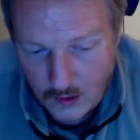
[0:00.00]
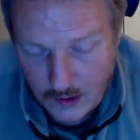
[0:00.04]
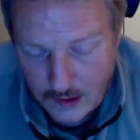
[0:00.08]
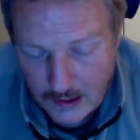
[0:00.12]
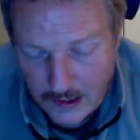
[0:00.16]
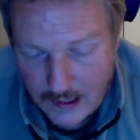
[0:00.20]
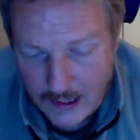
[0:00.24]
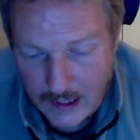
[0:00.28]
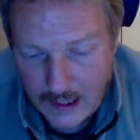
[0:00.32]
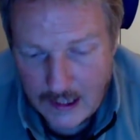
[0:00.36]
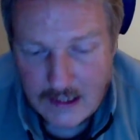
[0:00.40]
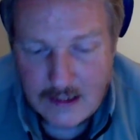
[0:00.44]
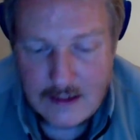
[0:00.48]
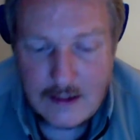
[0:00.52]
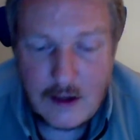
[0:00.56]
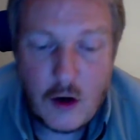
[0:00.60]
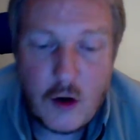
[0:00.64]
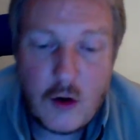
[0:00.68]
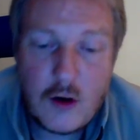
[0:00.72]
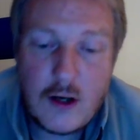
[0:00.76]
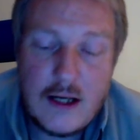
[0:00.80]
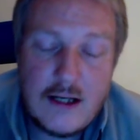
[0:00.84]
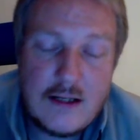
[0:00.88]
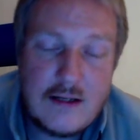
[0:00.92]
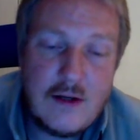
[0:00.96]
as long
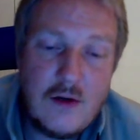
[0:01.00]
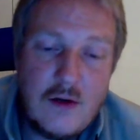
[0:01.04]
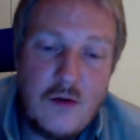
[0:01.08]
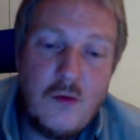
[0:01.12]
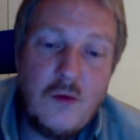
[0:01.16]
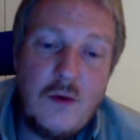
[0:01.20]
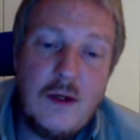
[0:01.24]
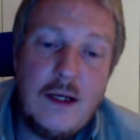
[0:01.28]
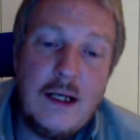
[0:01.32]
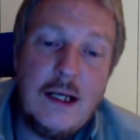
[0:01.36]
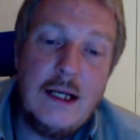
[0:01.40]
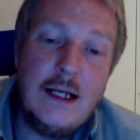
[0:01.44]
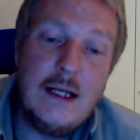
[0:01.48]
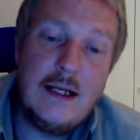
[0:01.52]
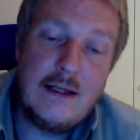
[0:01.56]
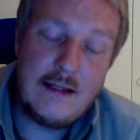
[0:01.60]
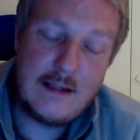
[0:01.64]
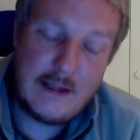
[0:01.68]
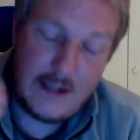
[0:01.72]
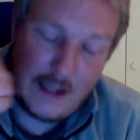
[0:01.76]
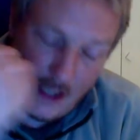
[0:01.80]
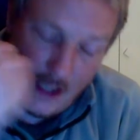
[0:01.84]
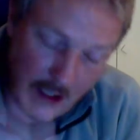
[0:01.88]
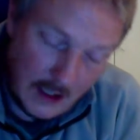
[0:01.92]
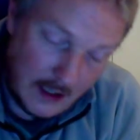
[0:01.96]
as you really
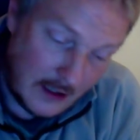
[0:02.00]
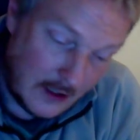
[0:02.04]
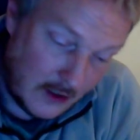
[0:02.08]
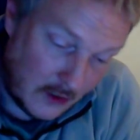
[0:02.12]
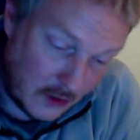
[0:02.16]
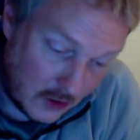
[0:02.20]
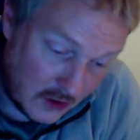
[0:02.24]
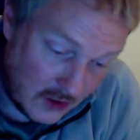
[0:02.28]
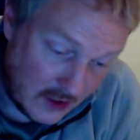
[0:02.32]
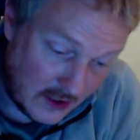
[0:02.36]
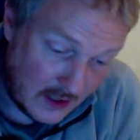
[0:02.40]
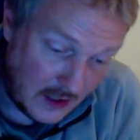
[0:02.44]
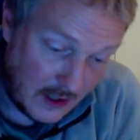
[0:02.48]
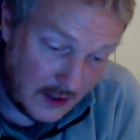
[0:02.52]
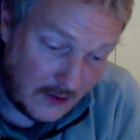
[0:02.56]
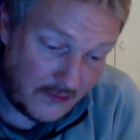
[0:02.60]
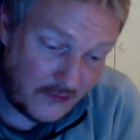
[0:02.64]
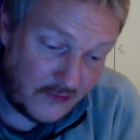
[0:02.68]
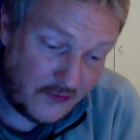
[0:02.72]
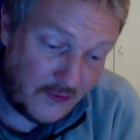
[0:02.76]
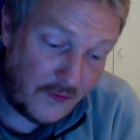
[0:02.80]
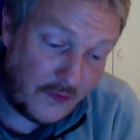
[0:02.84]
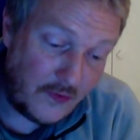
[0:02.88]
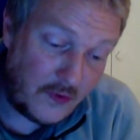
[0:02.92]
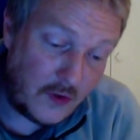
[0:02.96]
sell your stuff
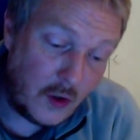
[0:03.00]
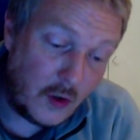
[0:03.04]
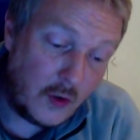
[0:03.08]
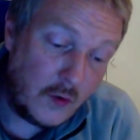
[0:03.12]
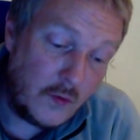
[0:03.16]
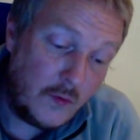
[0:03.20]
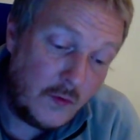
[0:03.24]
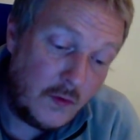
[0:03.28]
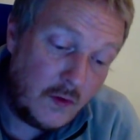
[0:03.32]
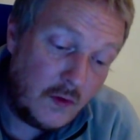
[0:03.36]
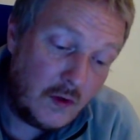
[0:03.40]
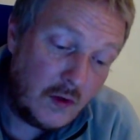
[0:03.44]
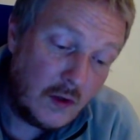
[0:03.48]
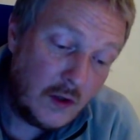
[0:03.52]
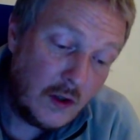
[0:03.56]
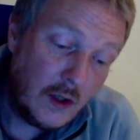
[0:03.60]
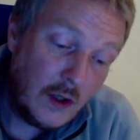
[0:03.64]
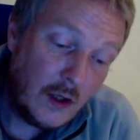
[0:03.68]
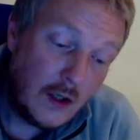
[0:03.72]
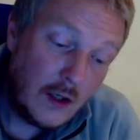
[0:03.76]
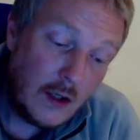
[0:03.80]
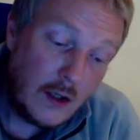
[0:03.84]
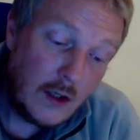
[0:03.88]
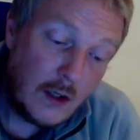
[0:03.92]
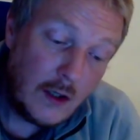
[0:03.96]
and don't,
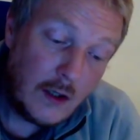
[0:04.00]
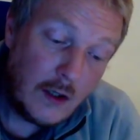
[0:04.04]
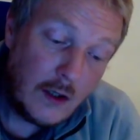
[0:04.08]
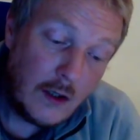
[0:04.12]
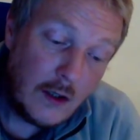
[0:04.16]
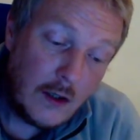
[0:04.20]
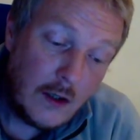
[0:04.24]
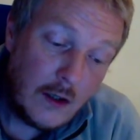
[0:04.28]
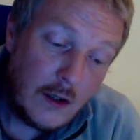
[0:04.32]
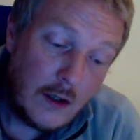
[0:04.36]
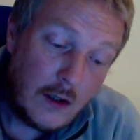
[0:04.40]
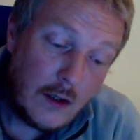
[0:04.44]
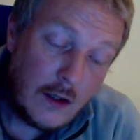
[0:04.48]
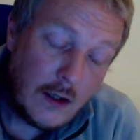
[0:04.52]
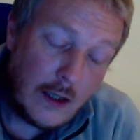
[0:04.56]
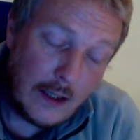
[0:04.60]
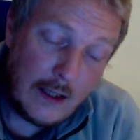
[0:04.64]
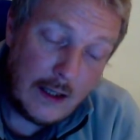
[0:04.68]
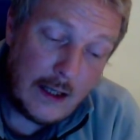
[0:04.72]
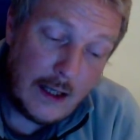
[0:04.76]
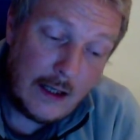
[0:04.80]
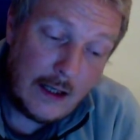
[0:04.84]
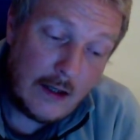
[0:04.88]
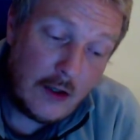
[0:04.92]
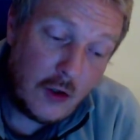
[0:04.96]

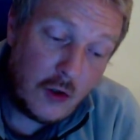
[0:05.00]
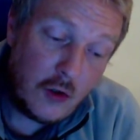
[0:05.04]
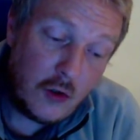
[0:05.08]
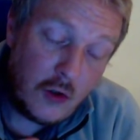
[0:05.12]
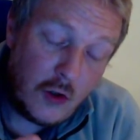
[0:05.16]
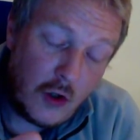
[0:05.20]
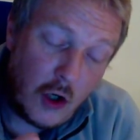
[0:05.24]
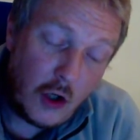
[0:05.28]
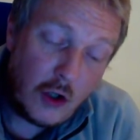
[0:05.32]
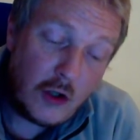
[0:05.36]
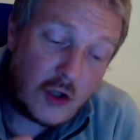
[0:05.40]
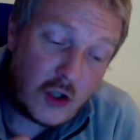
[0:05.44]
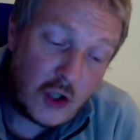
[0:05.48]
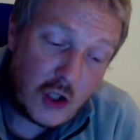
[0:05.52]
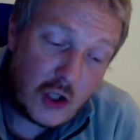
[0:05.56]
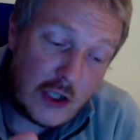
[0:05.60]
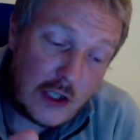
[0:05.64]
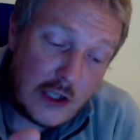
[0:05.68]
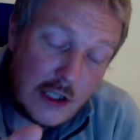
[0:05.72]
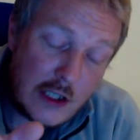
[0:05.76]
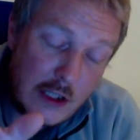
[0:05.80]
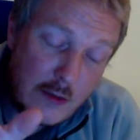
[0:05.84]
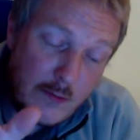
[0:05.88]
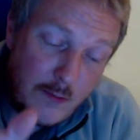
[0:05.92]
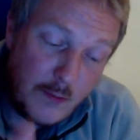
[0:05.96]
and you're not
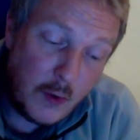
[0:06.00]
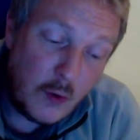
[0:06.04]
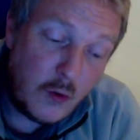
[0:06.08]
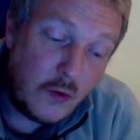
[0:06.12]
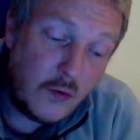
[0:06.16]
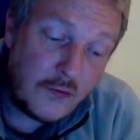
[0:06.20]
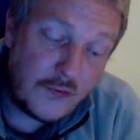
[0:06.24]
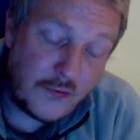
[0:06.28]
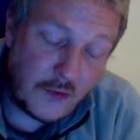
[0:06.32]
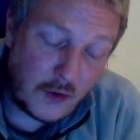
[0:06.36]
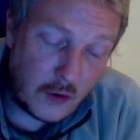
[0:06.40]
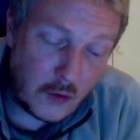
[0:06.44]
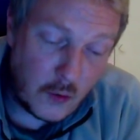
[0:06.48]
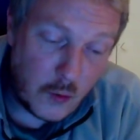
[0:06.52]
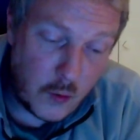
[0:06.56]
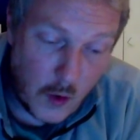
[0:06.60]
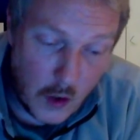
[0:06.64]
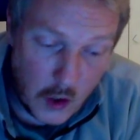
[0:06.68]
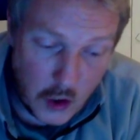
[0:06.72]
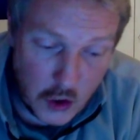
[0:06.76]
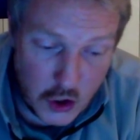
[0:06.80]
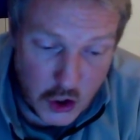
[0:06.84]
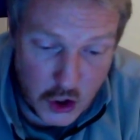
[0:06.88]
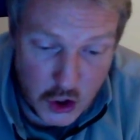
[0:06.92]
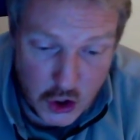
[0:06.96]
just spoof or
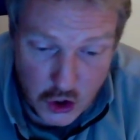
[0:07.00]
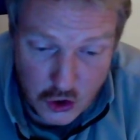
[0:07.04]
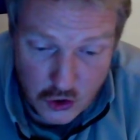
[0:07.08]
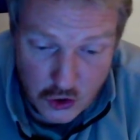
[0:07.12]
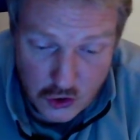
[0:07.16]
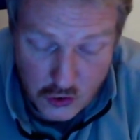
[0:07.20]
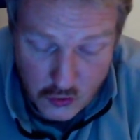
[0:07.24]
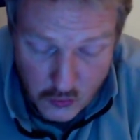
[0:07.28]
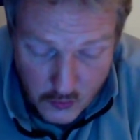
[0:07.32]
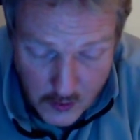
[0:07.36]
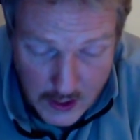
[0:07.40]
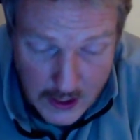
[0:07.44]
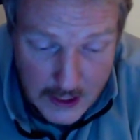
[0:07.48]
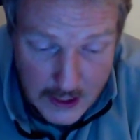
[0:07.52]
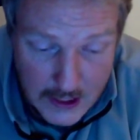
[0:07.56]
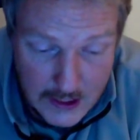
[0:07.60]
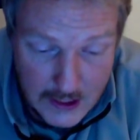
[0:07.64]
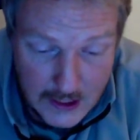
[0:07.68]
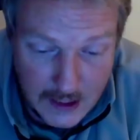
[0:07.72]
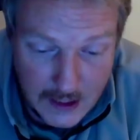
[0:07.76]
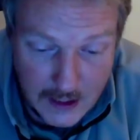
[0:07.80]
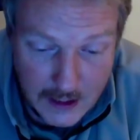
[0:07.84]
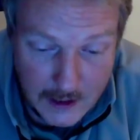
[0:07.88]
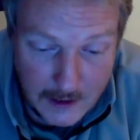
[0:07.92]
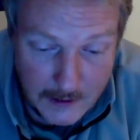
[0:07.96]
wash
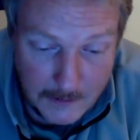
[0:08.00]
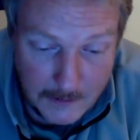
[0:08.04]
trading,